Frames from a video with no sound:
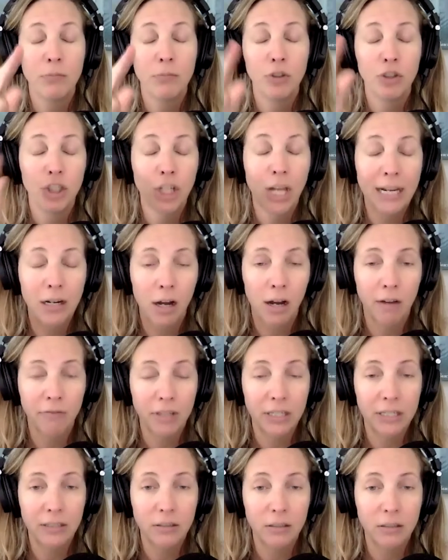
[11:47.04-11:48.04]
Check off
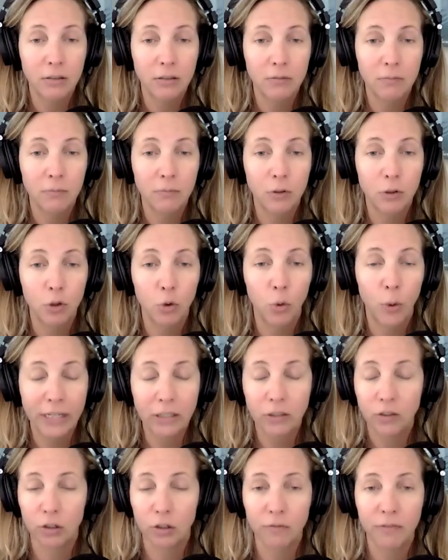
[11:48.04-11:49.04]
this
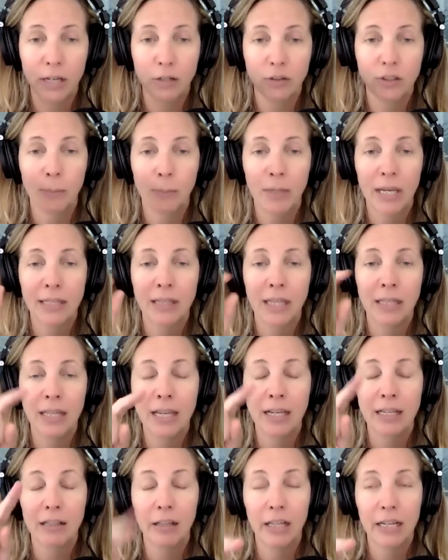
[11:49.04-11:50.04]
quick survey or something. And then
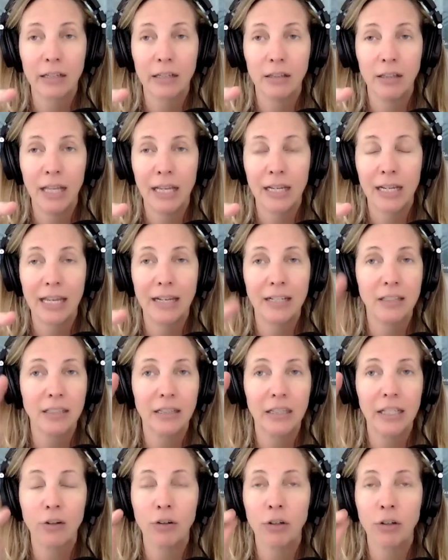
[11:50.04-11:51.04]
they click a link, and
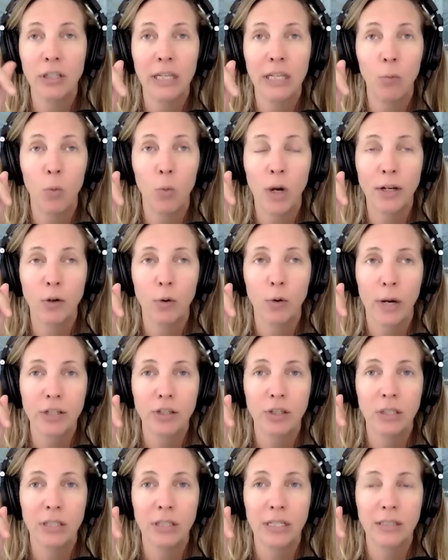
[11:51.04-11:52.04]
it's literally one
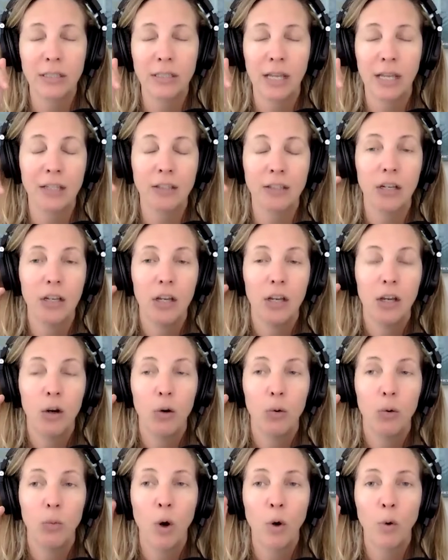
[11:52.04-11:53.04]
question that says,
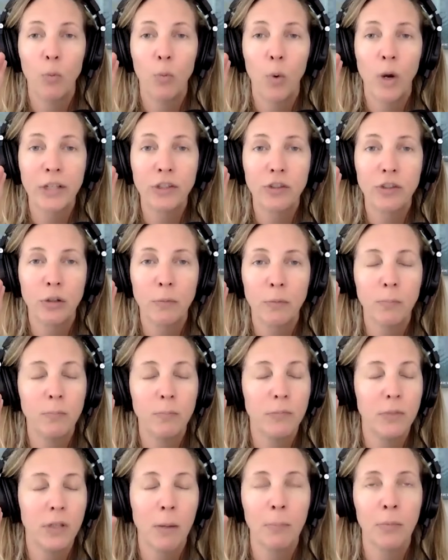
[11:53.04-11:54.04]
what's your
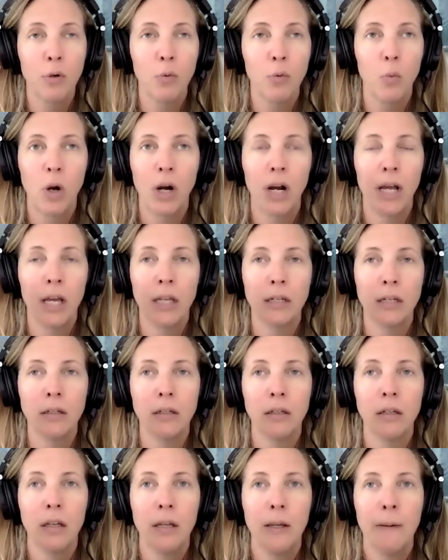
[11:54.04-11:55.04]
number
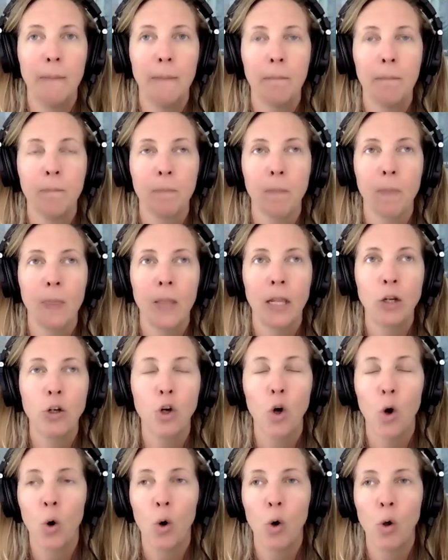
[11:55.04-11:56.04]
1
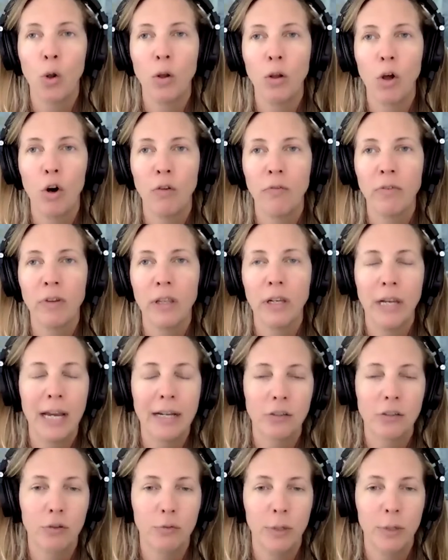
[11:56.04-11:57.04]
goal over the
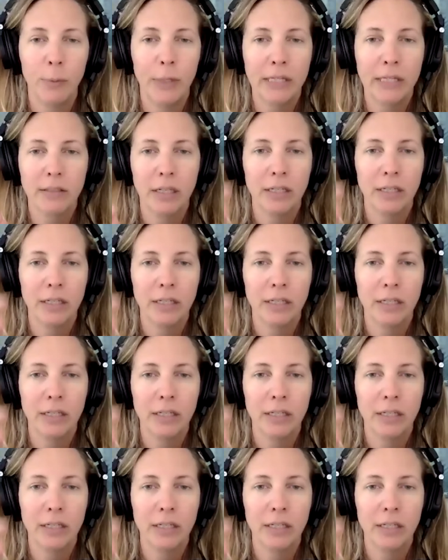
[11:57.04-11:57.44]
next 3 weeks?